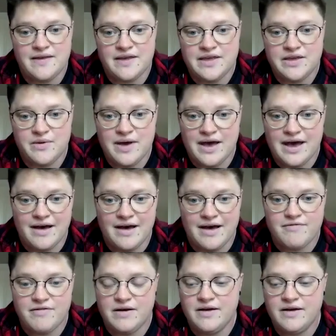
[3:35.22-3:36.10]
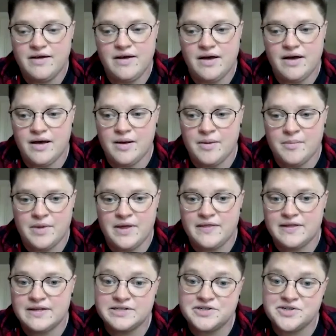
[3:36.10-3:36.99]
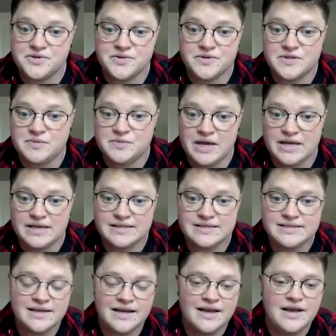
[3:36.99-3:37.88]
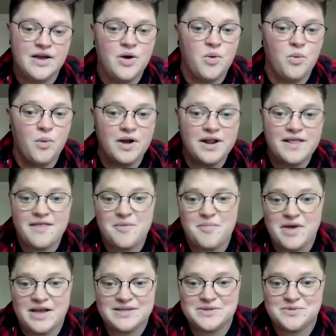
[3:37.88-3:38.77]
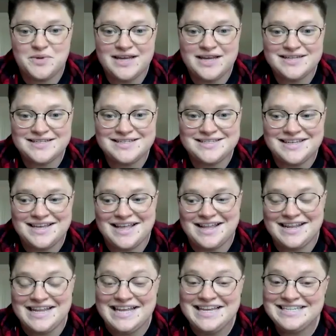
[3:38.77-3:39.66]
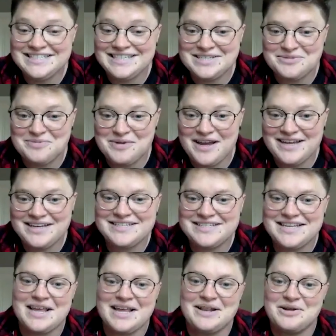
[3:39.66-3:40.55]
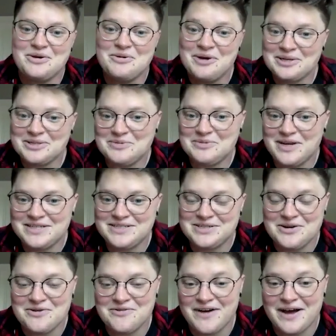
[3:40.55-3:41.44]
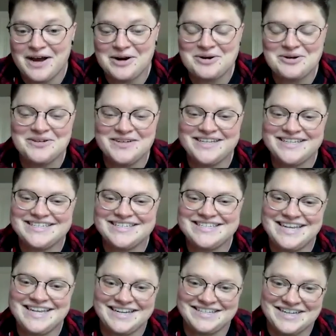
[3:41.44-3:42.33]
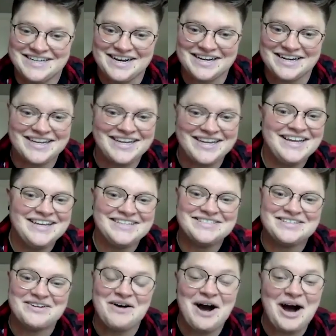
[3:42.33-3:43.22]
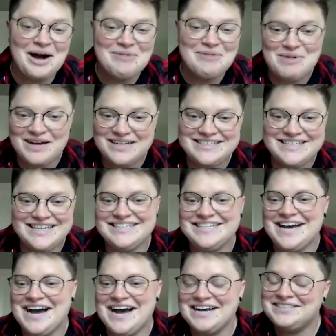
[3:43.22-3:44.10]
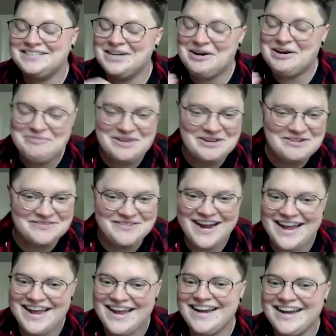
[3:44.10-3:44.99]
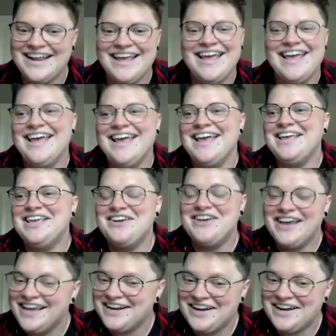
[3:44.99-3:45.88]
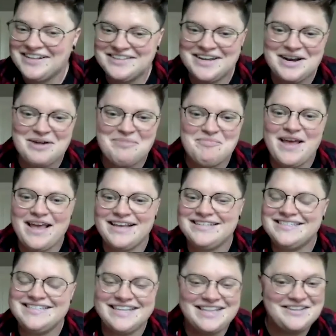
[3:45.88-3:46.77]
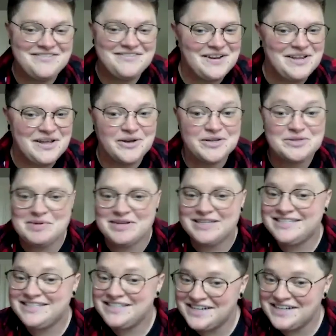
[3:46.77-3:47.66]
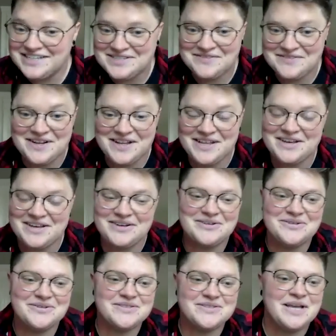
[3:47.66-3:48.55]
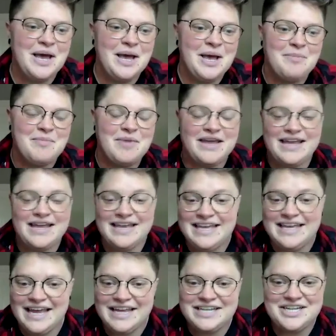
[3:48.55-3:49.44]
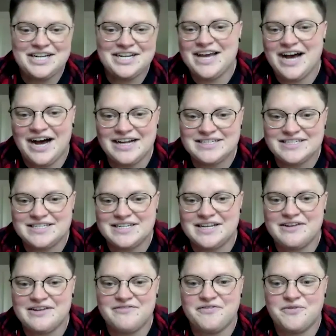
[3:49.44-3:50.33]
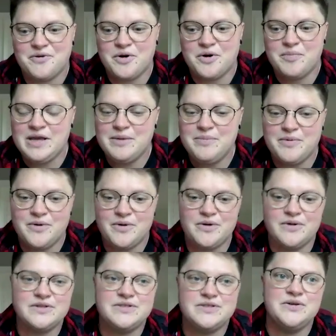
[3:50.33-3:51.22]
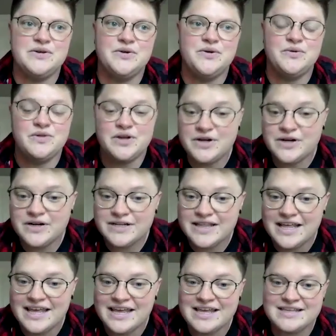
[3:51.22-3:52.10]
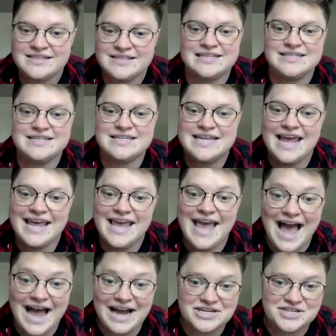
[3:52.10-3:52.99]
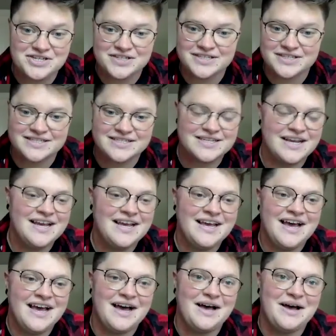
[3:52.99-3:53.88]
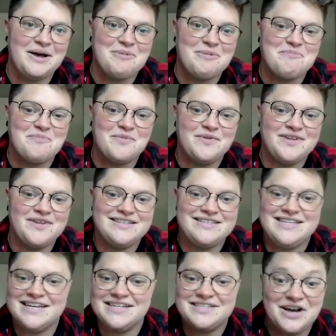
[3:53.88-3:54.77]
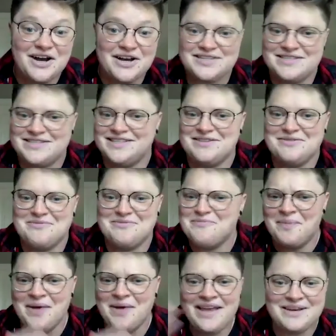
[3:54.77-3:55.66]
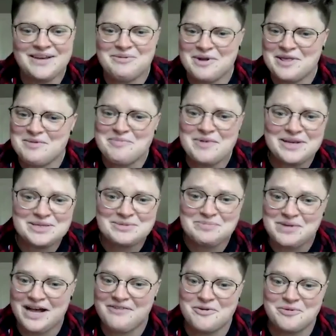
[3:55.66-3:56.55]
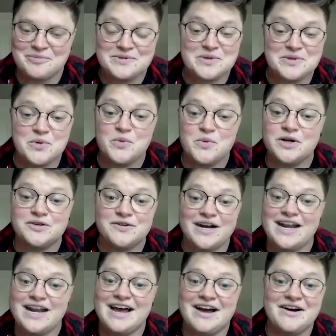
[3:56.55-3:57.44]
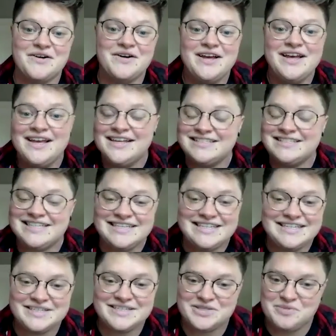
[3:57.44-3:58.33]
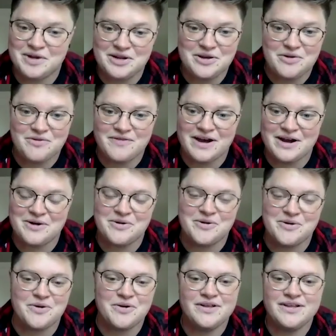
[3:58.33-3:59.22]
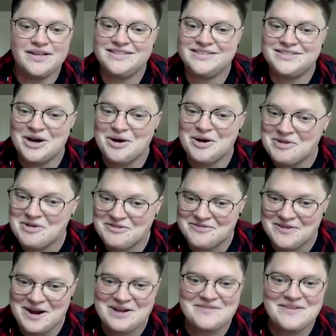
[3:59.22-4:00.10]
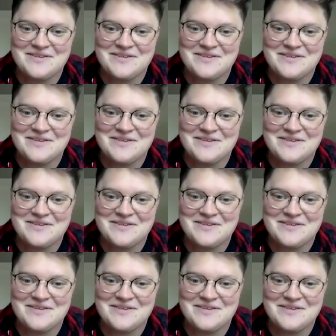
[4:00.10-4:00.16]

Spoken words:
that you have in the digital space. One of the best ways and easiest ways and quickest ways to go viral is TikTok. So hop on TikTok, don't be afraid. You can get on there, make silly videos, make serious videos, make engaging content for people to learn things and to take actions. TikTok is one of the biggest platforms in the world right now. It's the easiest way to go viral. Don't be afraid of